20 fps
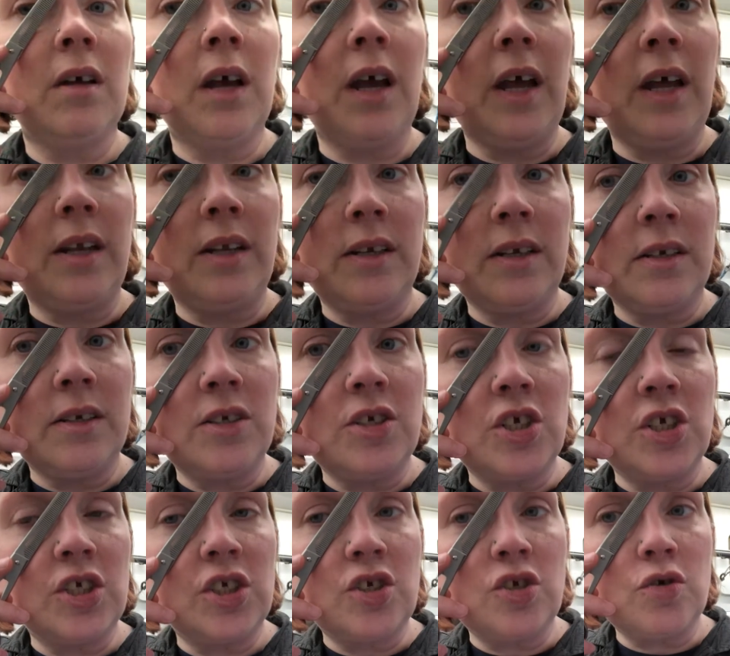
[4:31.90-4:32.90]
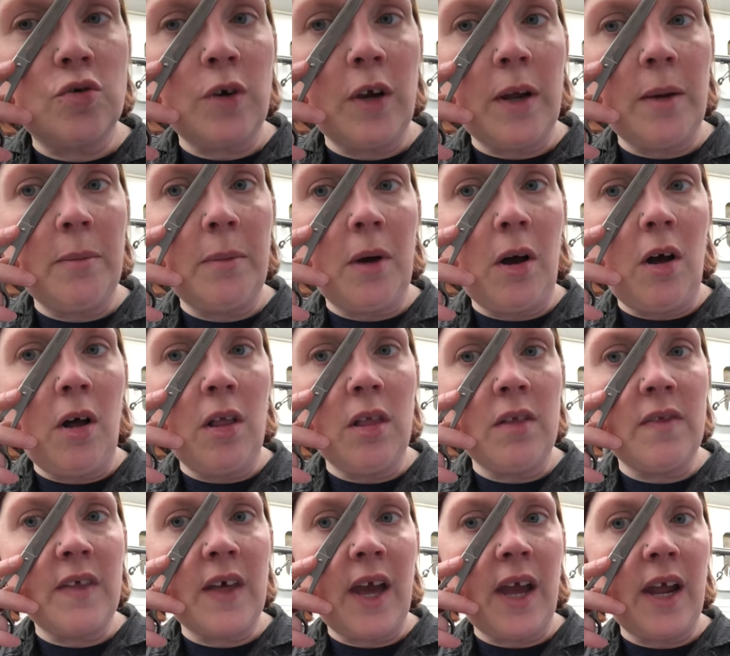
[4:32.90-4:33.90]
and just trim all
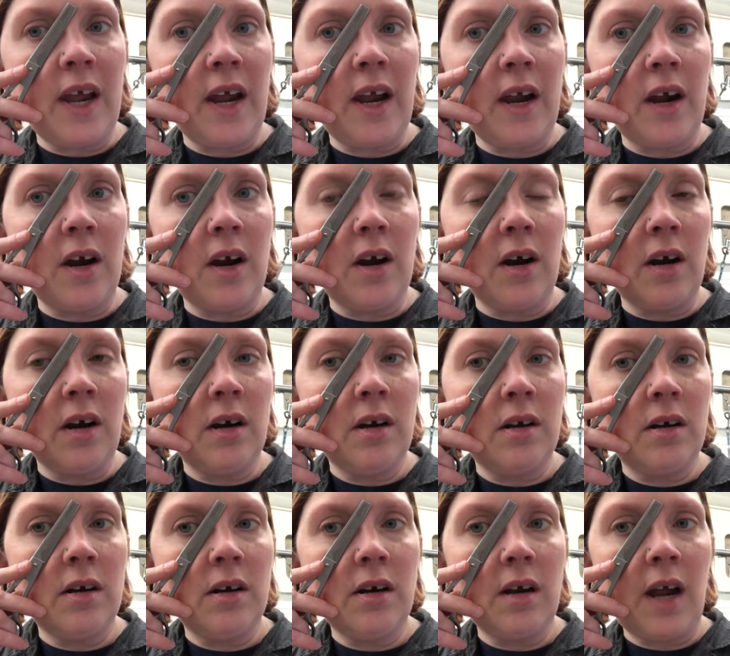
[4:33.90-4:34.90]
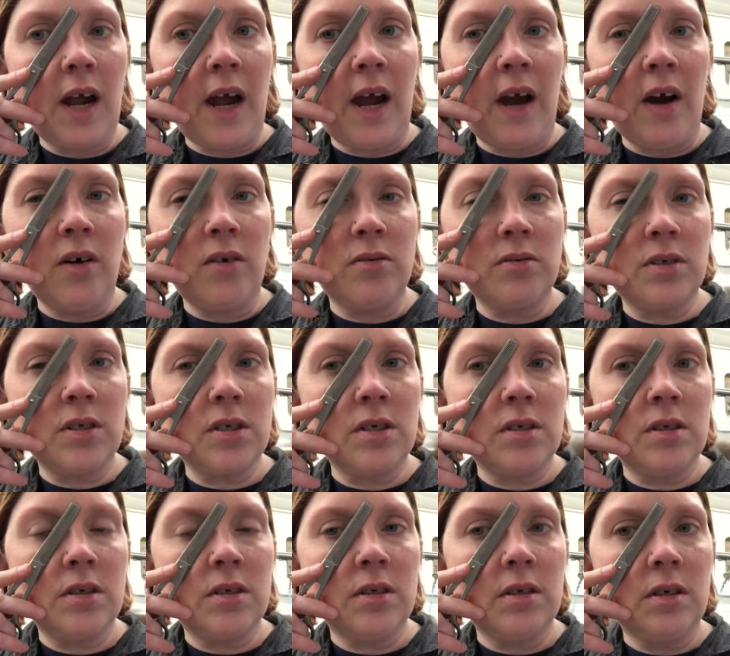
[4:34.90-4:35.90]
of that hair out
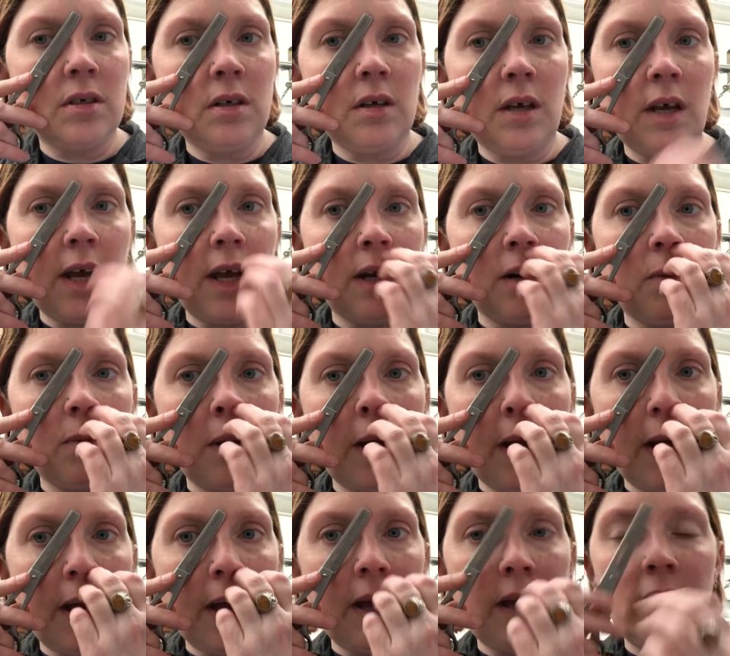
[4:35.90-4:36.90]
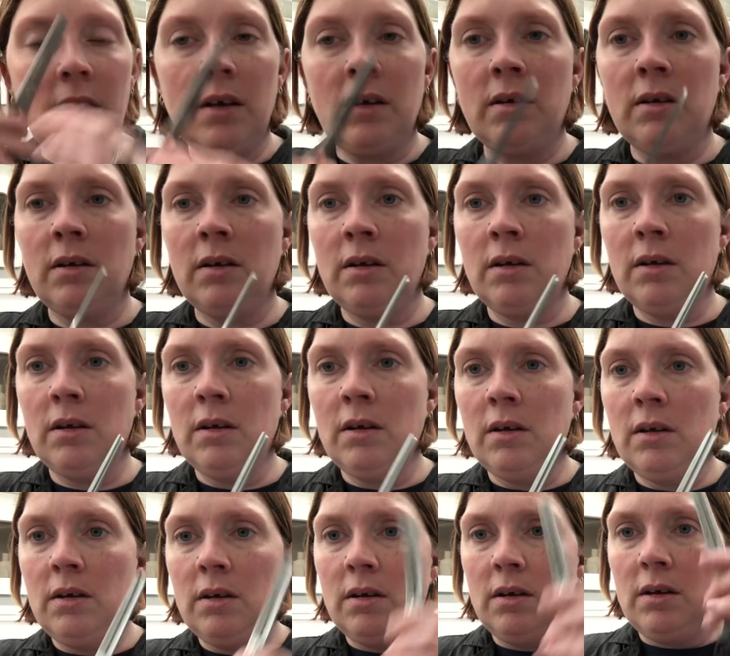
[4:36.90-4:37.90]
and away
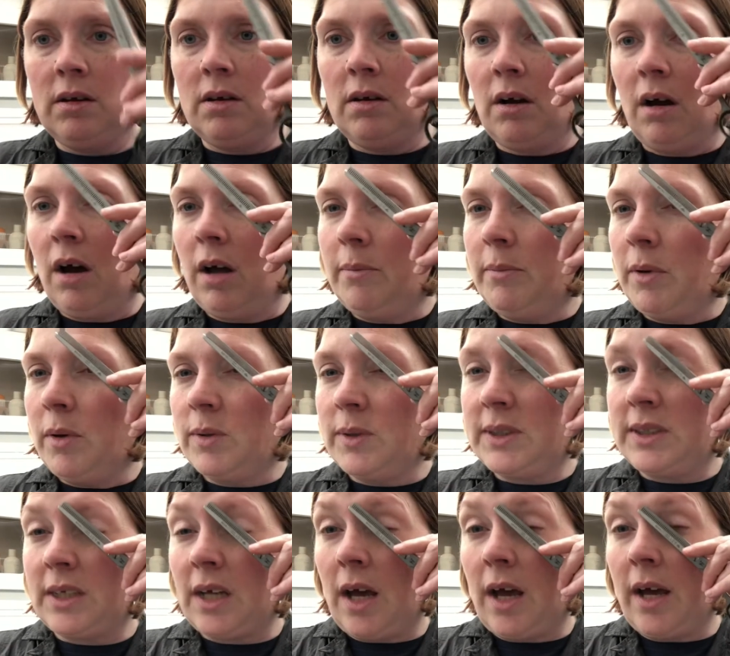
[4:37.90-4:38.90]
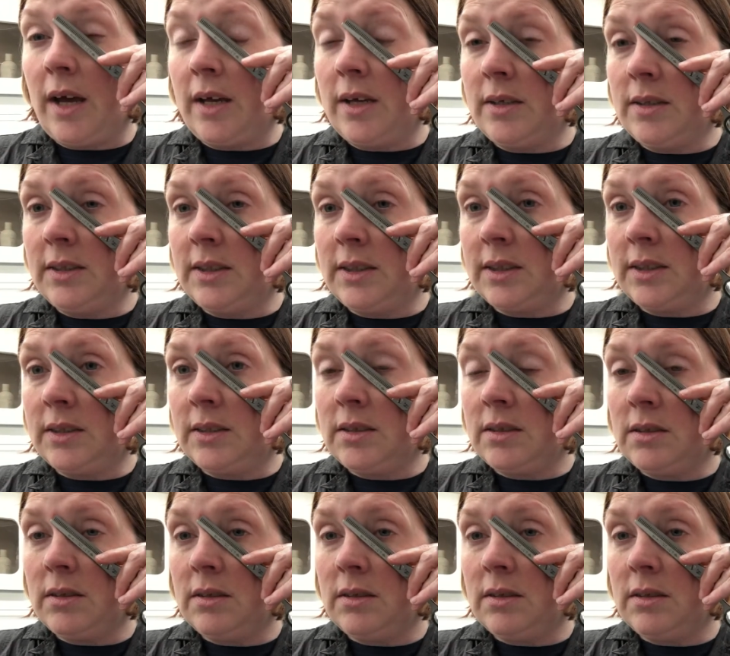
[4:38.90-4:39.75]
on both sides.